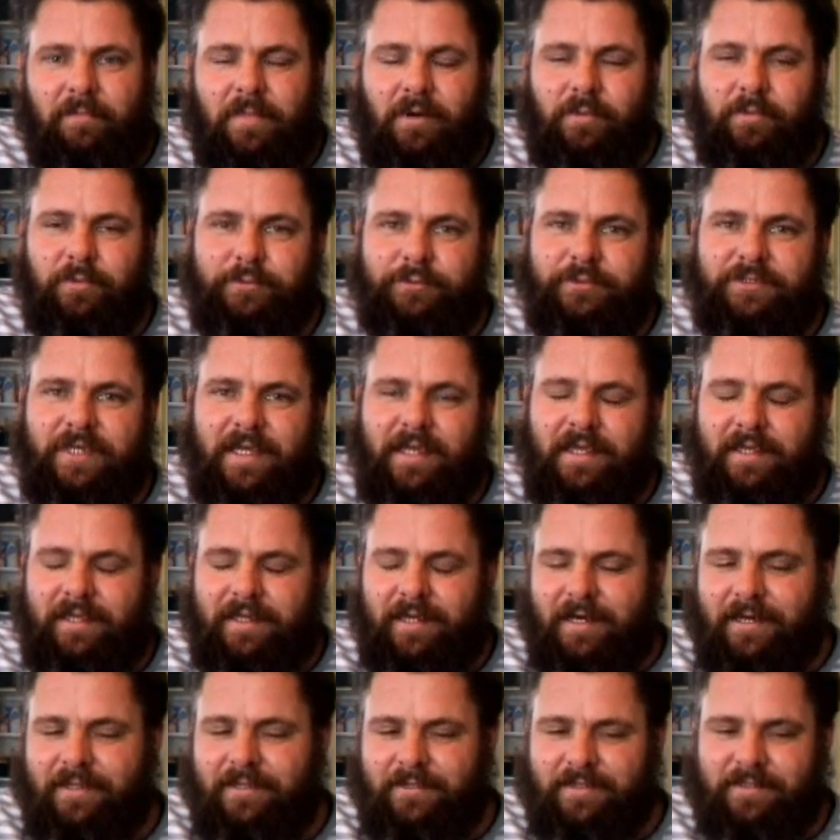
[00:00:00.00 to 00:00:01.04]
But we'll see, you
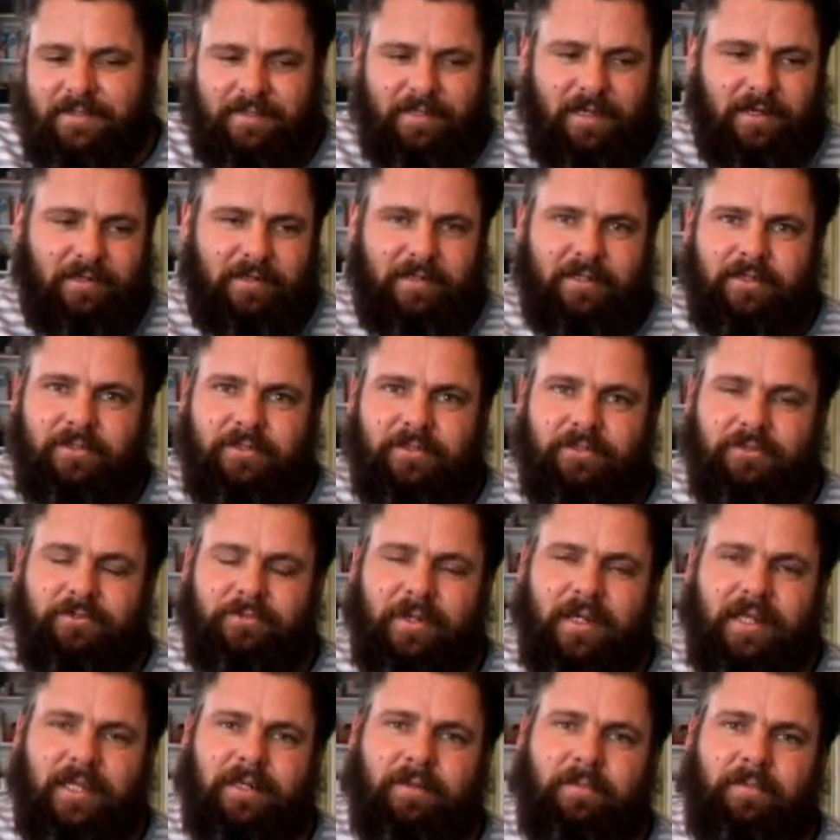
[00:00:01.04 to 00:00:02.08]
know, I'm going to do a
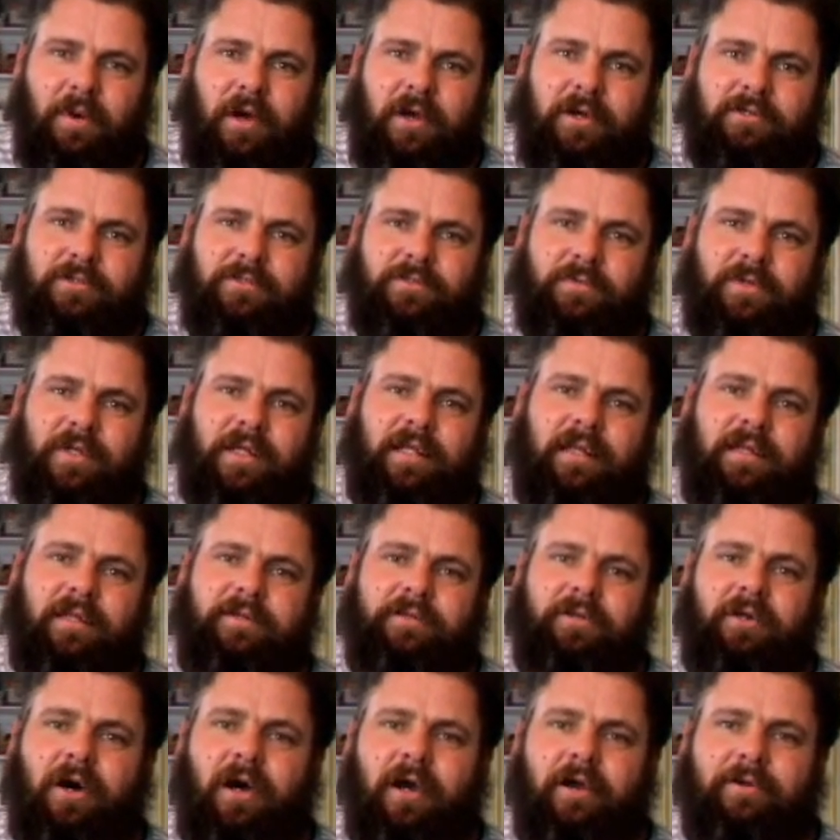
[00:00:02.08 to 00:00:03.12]

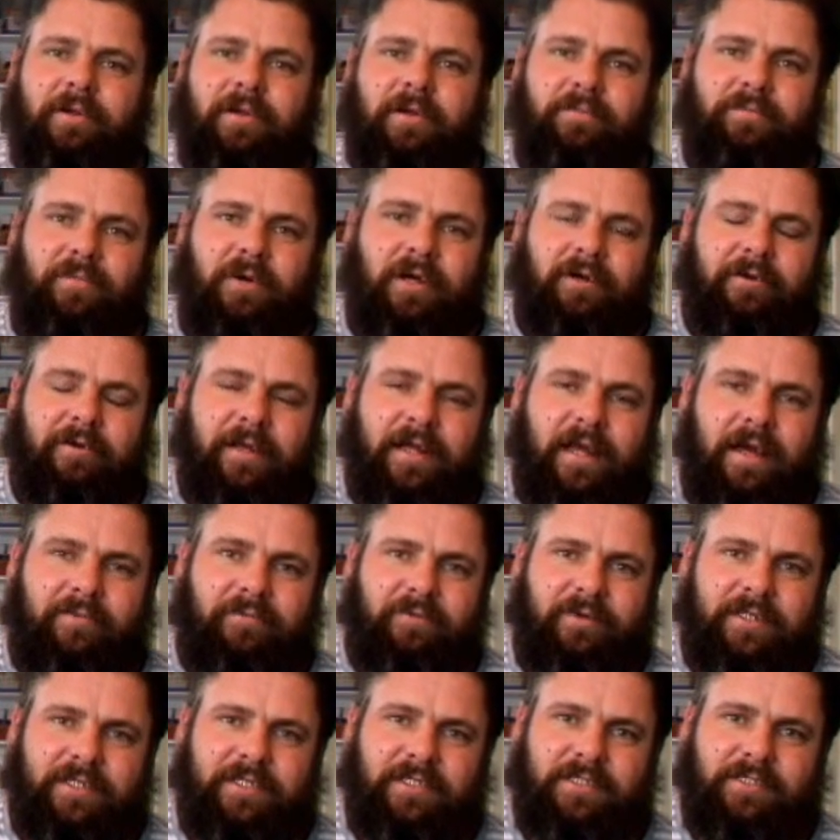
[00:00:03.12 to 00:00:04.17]
regular diary of my recovery,